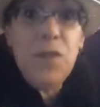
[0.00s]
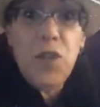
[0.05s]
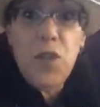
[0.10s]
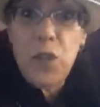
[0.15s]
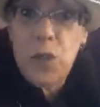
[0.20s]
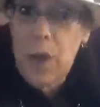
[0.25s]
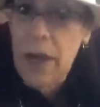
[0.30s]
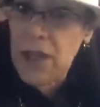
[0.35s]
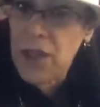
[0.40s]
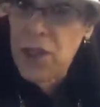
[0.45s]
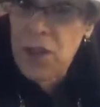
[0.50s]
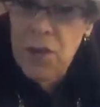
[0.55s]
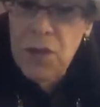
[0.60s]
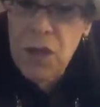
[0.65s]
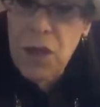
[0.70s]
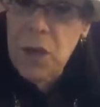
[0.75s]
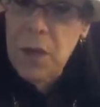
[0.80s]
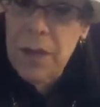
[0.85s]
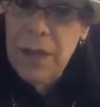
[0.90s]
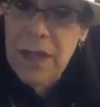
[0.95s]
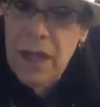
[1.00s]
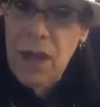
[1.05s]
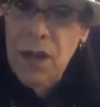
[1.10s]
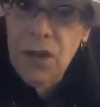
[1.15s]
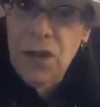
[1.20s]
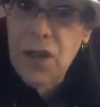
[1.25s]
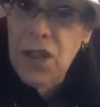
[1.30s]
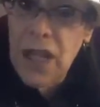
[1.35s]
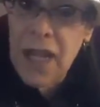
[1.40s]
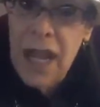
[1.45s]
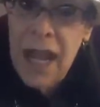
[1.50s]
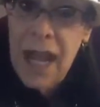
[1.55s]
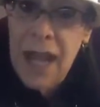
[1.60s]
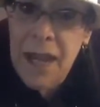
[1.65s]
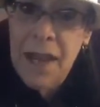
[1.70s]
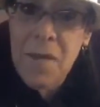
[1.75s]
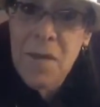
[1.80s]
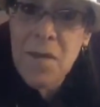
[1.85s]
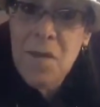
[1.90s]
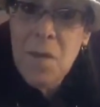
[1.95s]
Do I choose to indulge
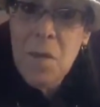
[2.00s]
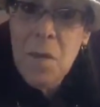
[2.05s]
today?